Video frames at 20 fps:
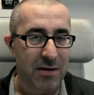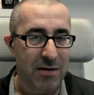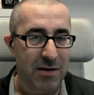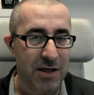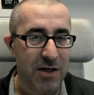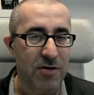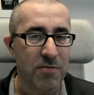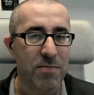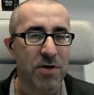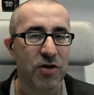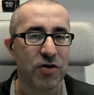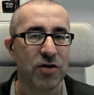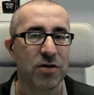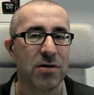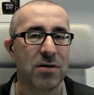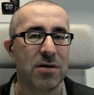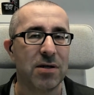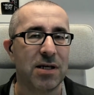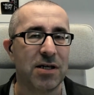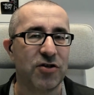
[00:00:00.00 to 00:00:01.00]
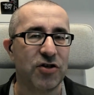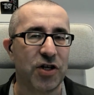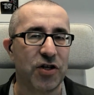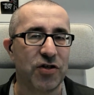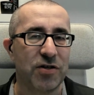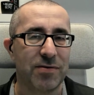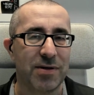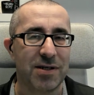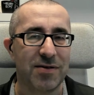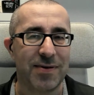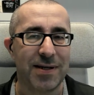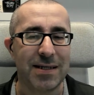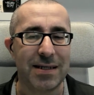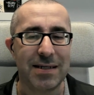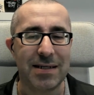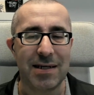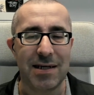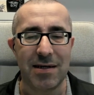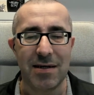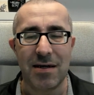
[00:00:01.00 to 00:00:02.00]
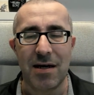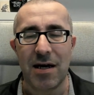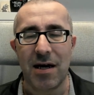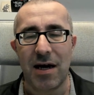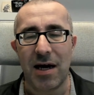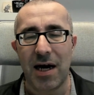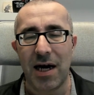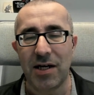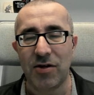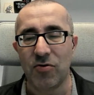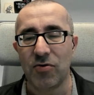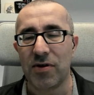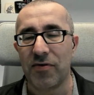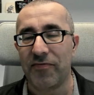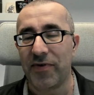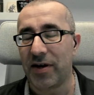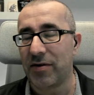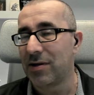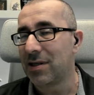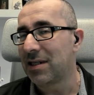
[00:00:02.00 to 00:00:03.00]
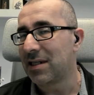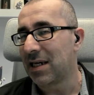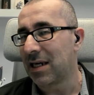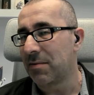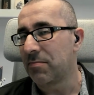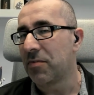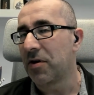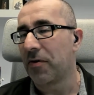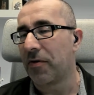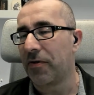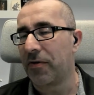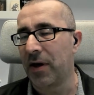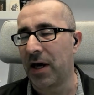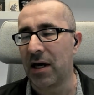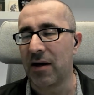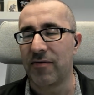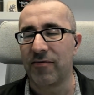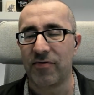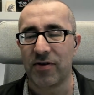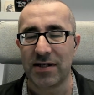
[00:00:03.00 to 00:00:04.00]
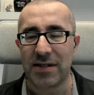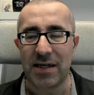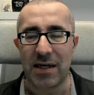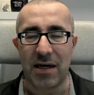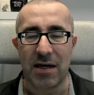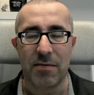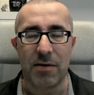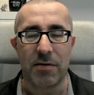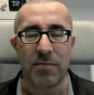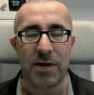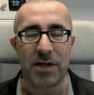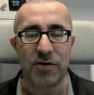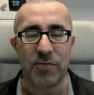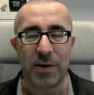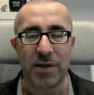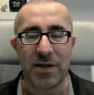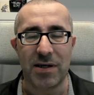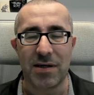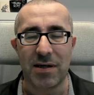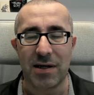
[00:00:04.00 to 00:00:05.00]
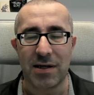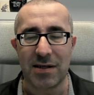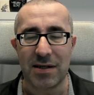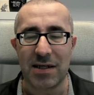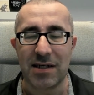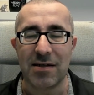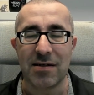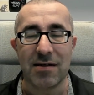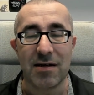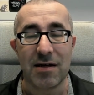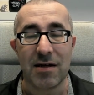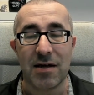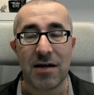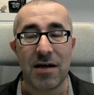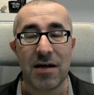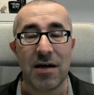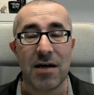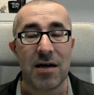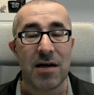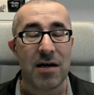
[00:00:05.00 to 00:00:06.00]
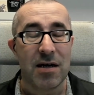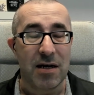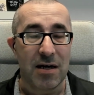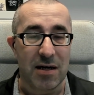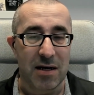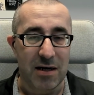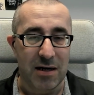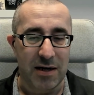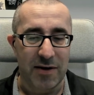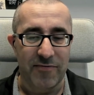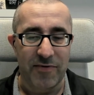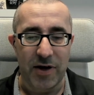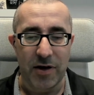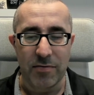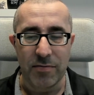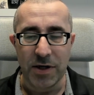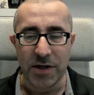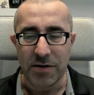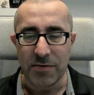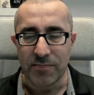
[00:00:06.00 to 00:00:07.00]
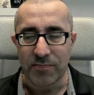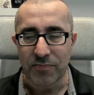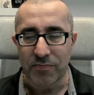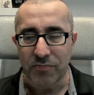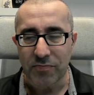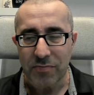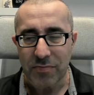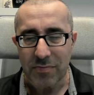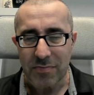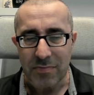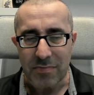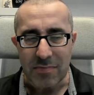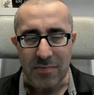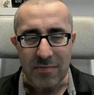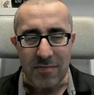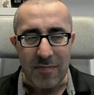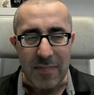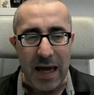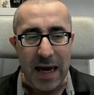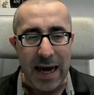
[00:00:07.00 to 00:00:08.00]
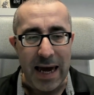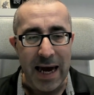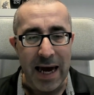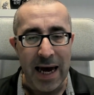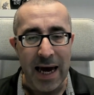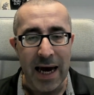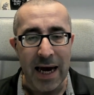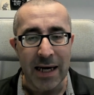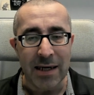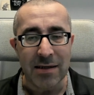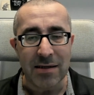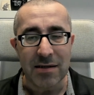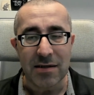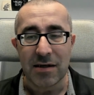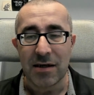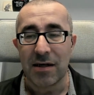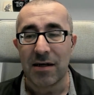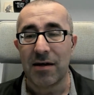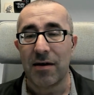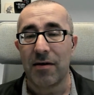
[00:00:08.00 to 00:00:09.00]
decommissioned Exchange Server 2010, I do the very same thing for setting up my 2019 environment. And